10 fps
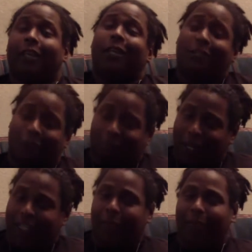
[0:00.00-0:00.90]
So
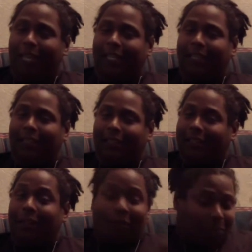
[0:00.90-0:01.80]
bring your belly,
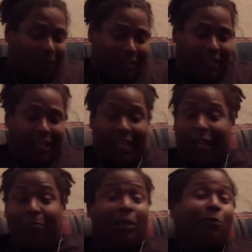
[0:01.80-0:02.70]
bring your
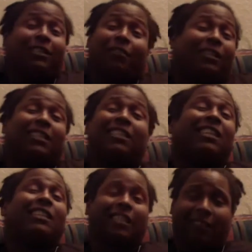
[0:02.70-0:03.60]
gal, bring whatever it is you
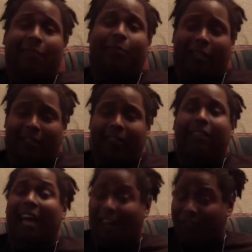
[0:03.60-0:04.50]
need to bring to
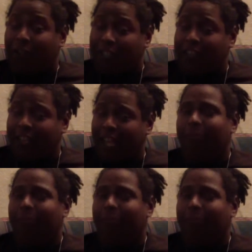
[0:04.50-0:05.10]
have a good time,